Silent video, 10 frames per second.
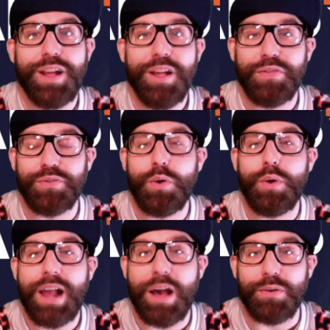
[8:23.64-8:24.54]

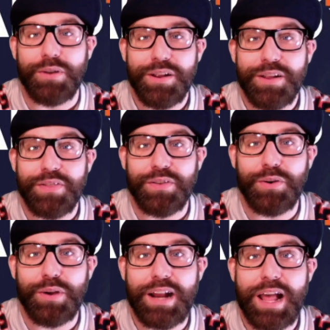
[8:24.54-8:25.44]
Throw it out.
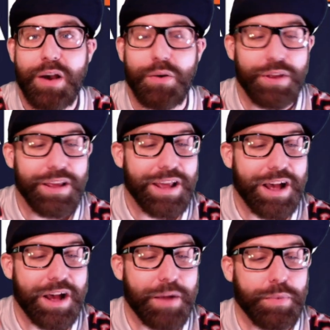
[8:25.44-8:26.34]
Throw it out.
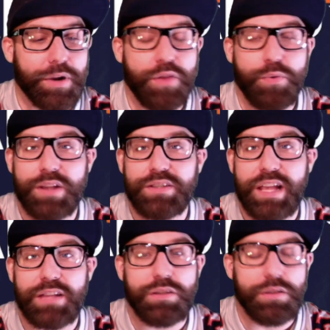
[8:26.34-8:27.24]
But otherwise,
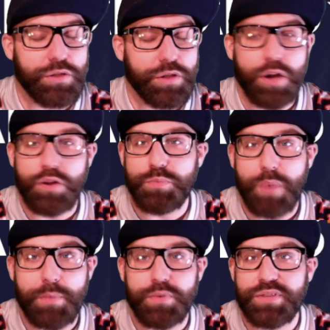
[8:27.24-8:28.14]
yeah, tunnels,
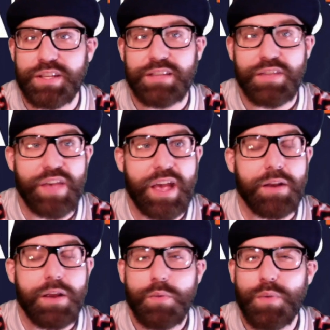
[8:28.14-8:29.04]
bubbles, things like
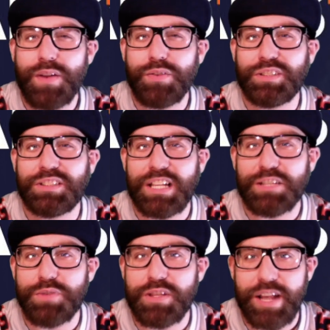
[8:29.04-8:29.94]
that. We've had a little
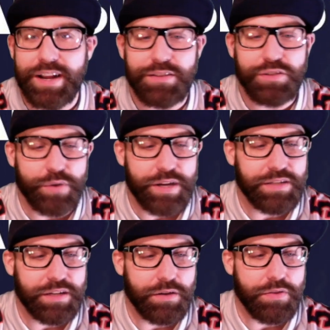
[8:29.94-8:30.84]
success with the tight end
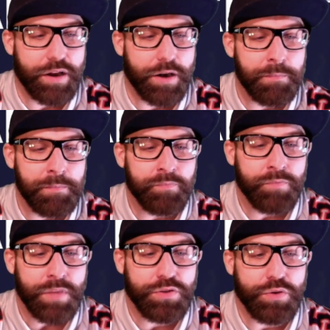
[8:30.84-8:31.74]
screens here and there.
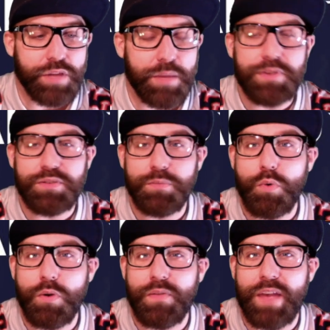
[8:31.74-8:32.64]
So give me some
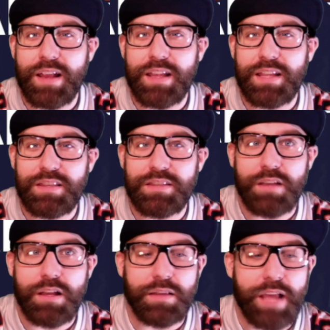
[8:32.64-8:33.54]
more of that. Get this
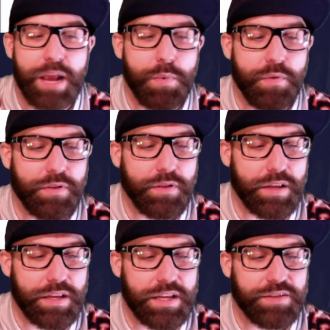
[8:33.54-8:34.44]
line moving
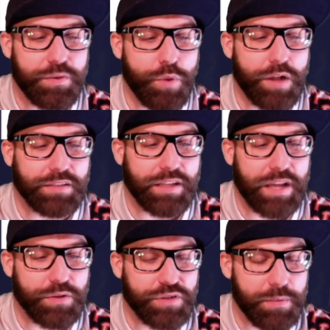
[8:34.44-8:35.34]
east and west, like
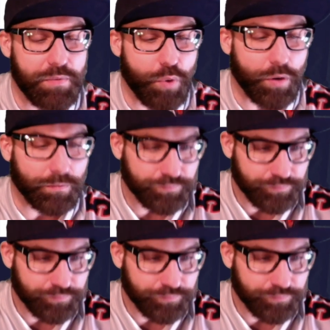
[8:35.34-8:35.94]
I was saying before.